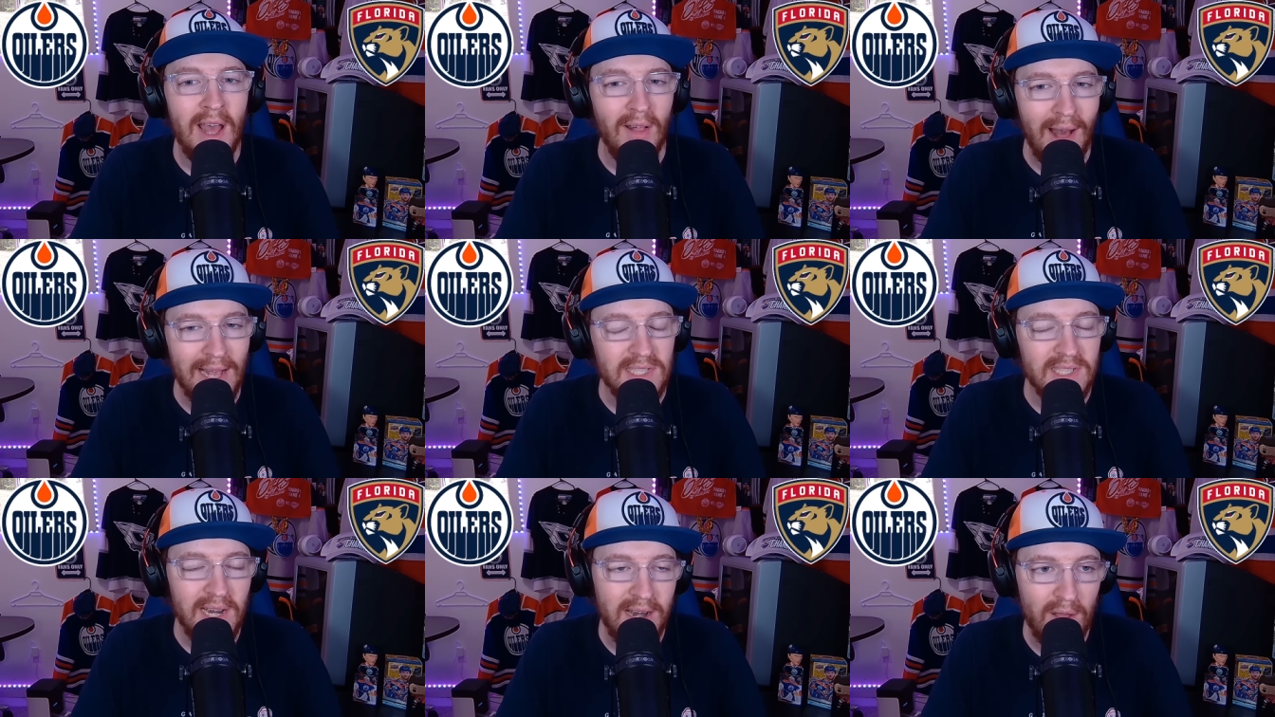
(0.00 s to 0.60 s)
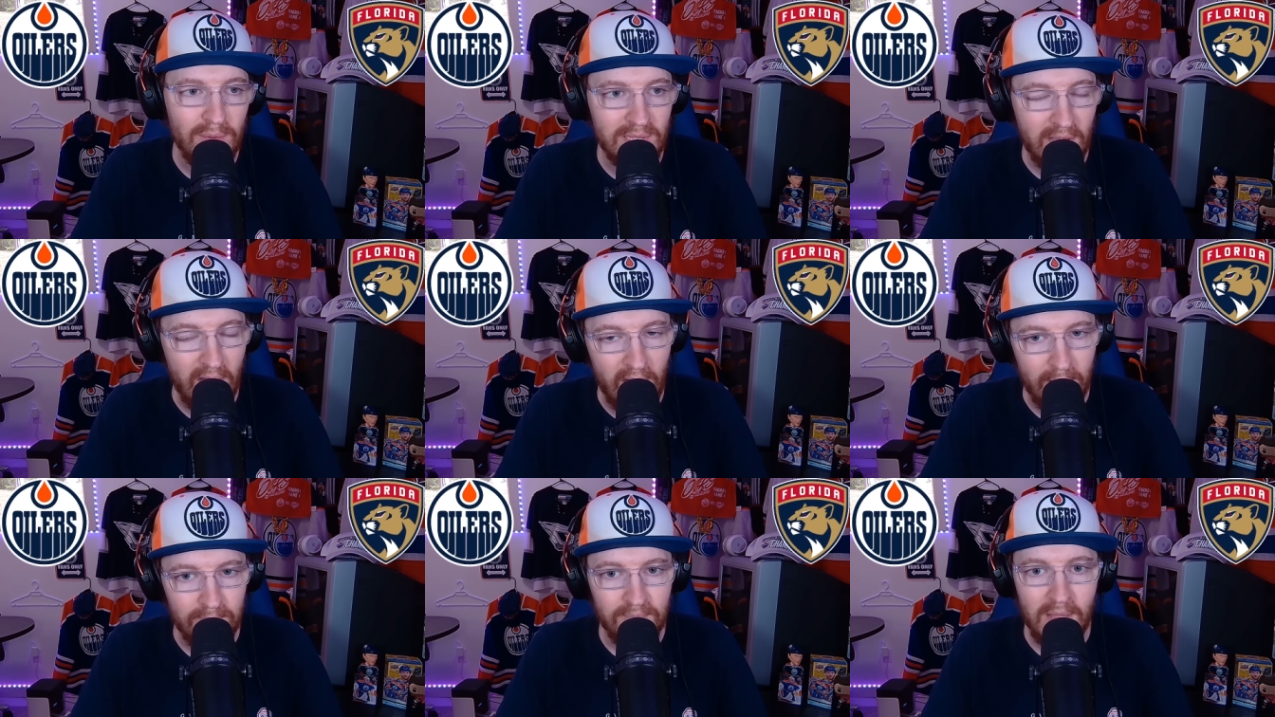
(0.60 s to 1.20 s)
last night I was
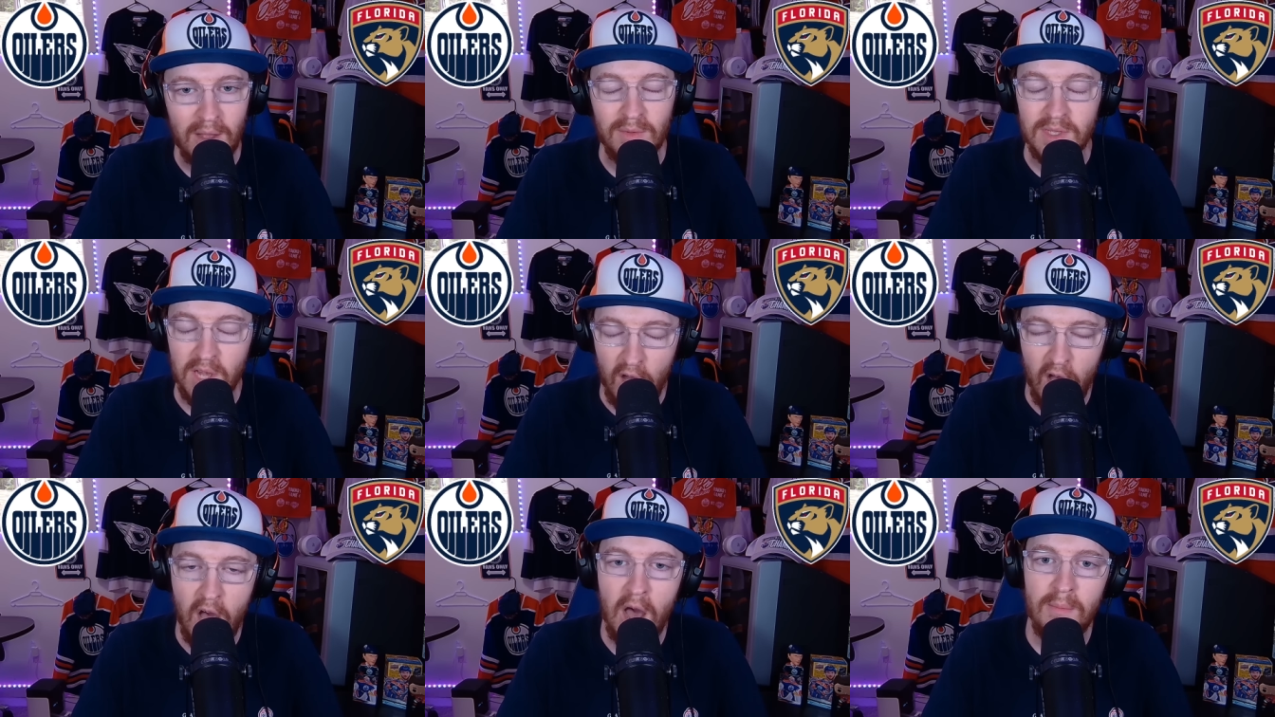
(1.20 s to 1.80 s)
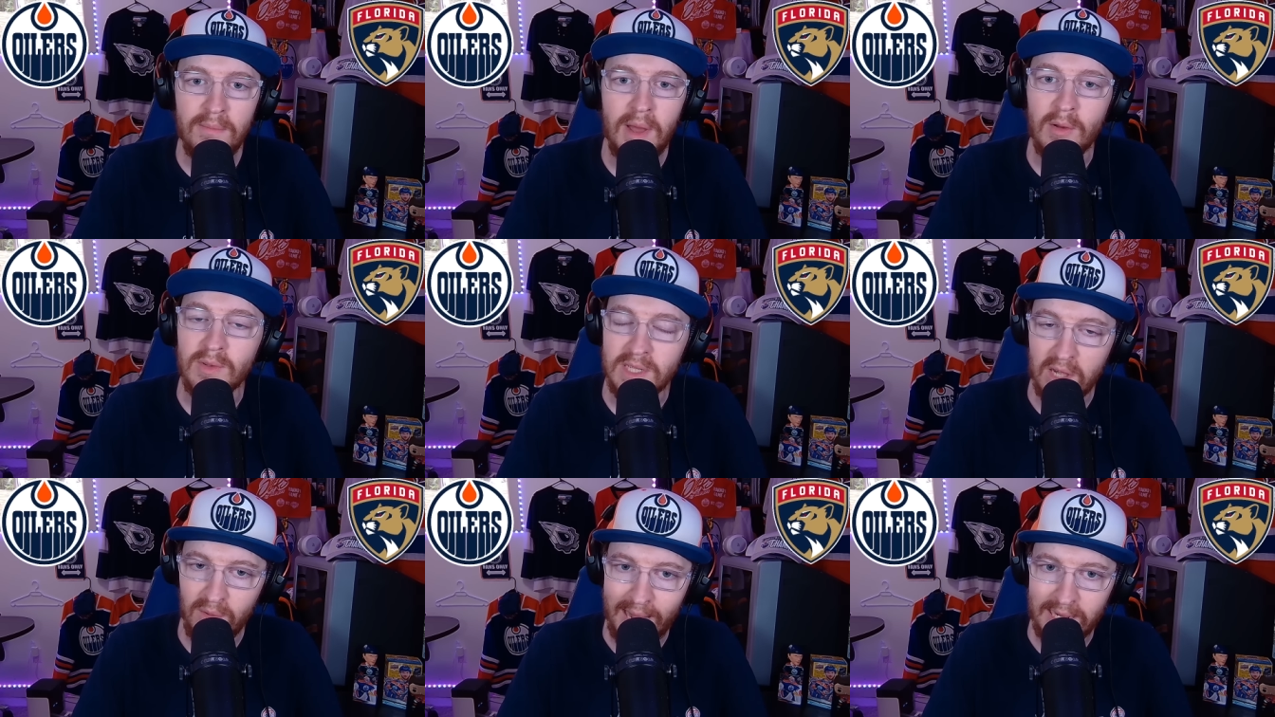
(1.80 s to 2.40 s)
calm. I was calm. I was
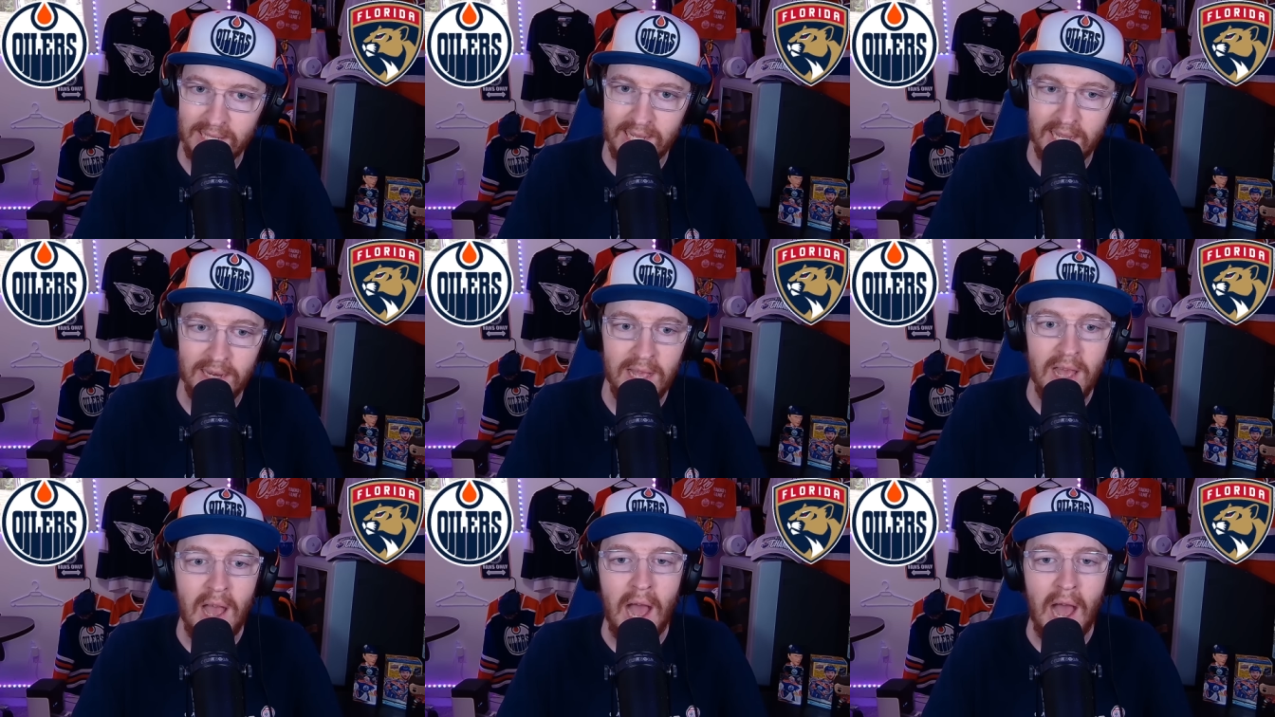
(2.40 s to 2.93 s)
collected.